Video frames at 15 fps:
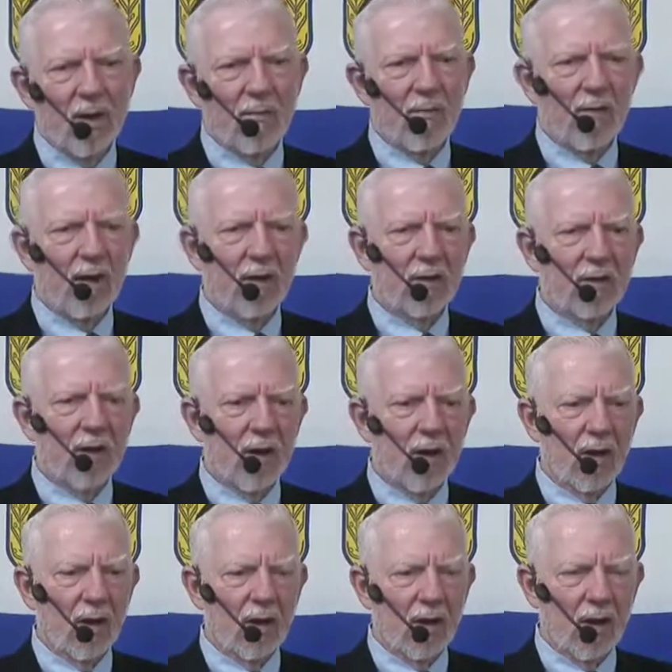but
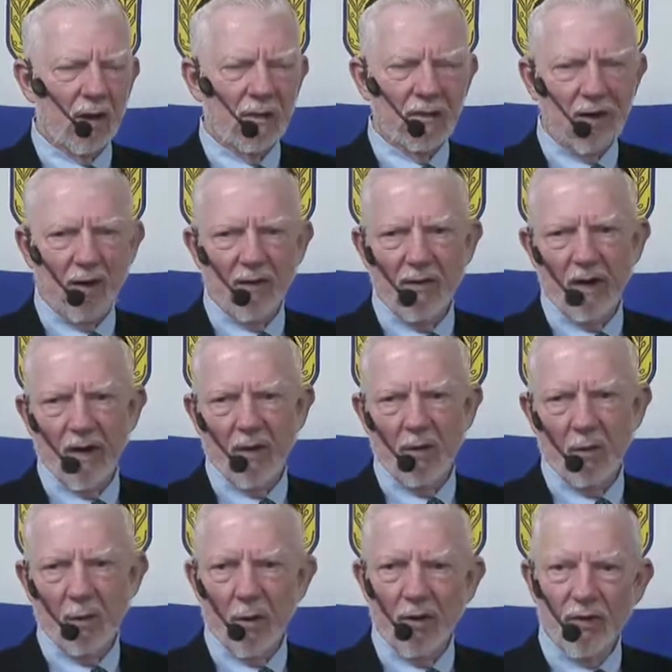uh, until that
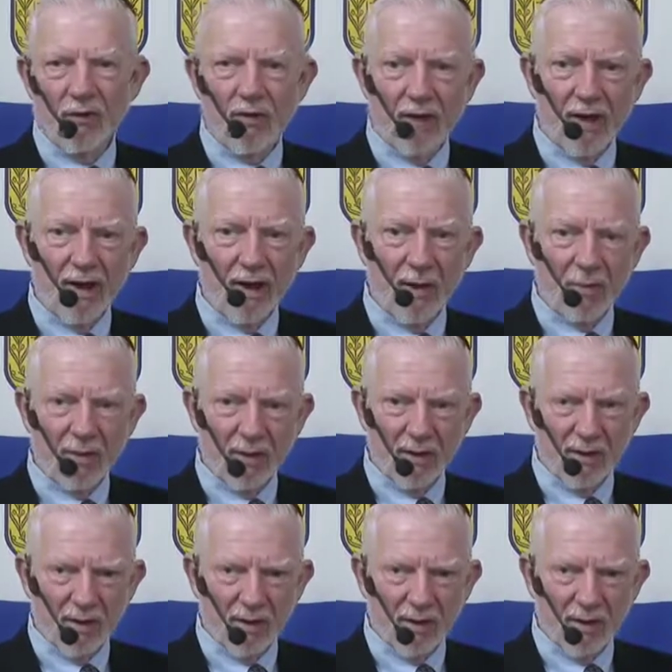cord is clipped,